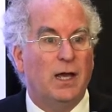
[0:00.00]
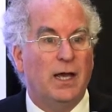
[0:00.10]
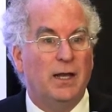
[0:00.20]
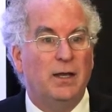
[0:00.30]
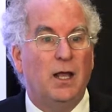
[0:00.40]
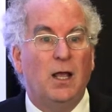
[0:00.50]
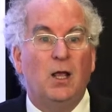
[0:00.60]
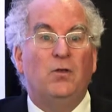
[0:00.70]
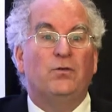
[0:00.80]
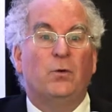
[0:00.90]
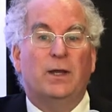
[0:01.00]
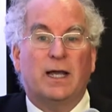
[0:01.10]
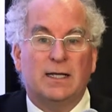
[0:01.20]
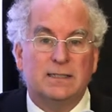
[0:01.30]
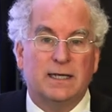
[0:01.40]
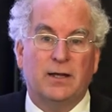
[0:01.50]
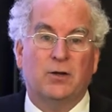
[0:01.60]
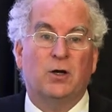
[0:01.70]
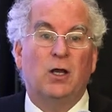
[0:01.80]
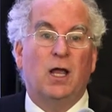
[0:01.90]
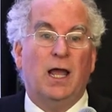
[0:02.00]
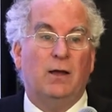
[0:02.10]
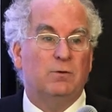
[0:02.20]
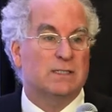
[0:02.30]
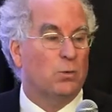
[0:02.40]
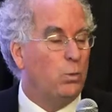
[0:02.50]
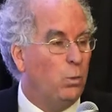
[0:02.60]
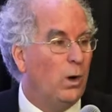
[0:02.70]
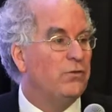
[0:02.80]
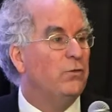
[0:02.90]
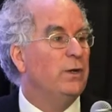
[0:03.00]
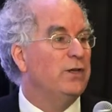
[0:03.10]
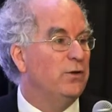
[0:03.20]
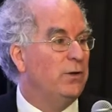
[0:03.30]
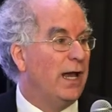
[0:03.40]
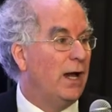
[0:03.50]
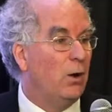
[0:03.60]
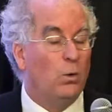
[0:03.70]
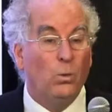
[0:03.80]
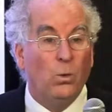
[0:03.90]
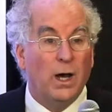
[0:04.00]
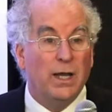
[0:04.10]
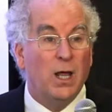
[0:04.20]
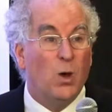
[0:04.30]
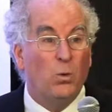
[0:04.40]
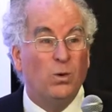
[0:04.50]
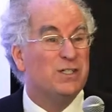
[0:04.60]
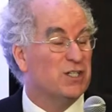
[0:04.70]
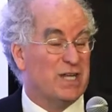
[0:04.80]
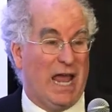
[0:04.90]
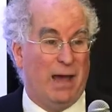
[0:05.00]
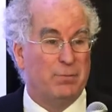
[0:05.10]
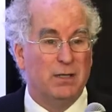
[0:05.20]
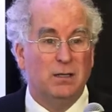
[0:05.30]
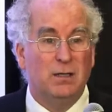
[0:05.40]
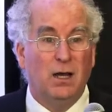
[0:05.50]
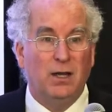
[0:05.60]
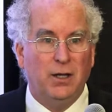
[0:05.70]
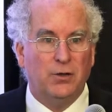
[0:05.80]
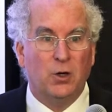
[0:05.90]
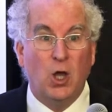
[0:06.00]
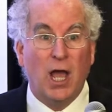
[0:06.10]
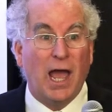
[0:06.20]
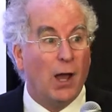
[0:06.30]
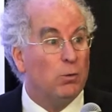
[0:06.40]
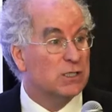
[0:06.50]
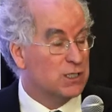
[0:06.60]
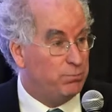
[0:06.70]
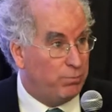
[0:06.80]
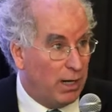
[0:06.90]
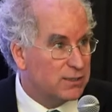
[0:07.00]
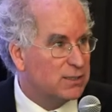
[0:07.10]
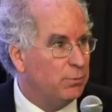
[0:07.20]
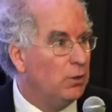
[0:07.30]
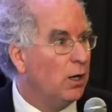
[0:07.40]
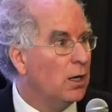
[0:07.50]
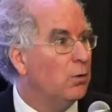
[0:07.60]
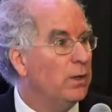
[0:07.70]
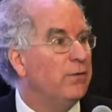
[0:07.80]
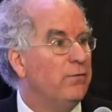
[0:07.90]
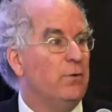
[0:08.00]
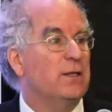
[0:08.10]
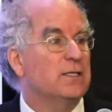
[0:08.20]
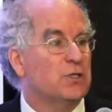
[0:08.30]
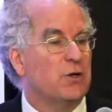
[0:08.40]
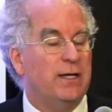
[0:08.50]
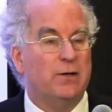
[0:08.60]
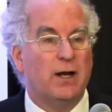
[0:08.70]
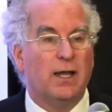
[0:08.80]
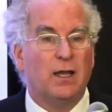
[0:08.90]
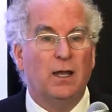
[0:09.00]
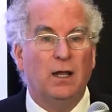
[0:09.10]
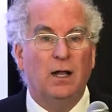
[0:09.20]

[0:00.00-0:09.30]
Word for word: And so we got together and we said, what do we do now? One, what just happened? Another, how responsible are we for this train wreck?